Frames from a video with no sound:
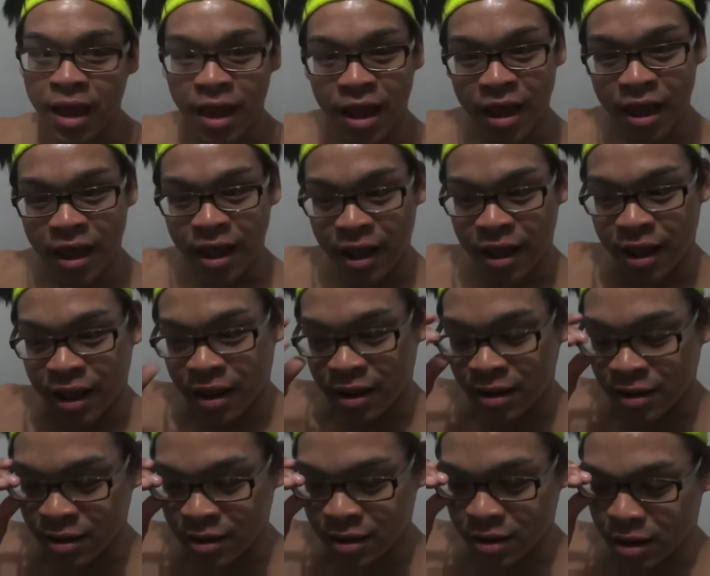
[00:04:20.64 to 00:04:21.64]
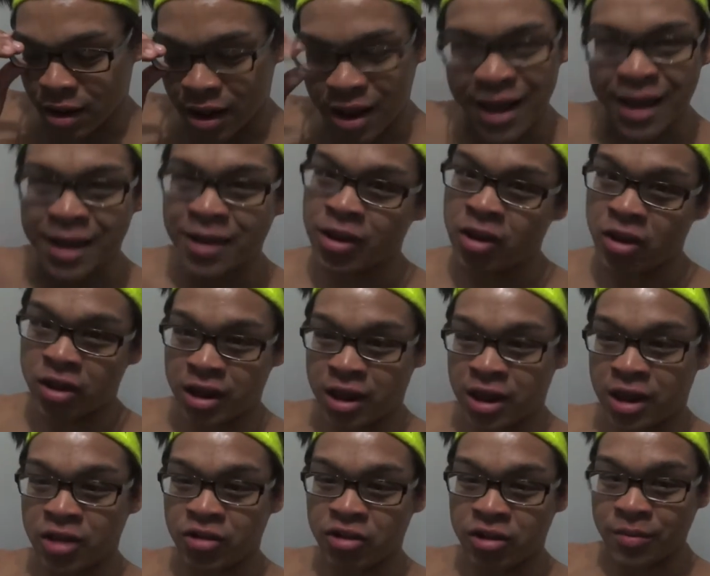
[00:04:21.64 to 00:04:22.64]
And I had a lot of
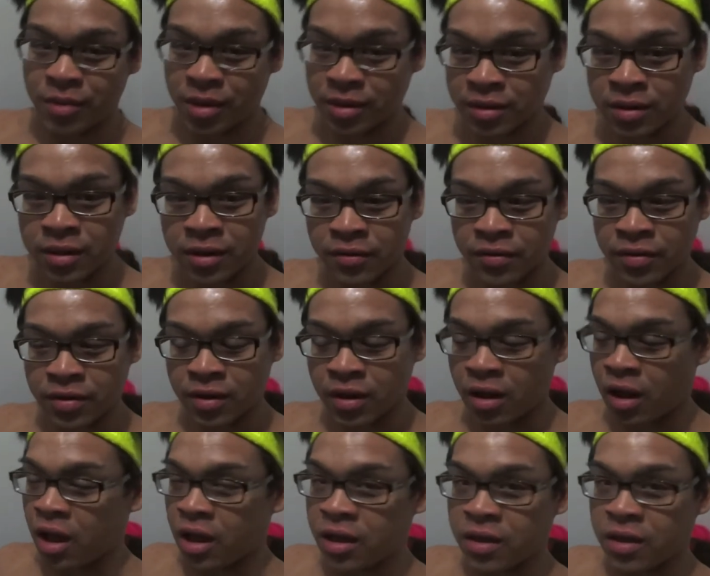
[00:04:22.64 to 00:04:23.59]
energy myself, so I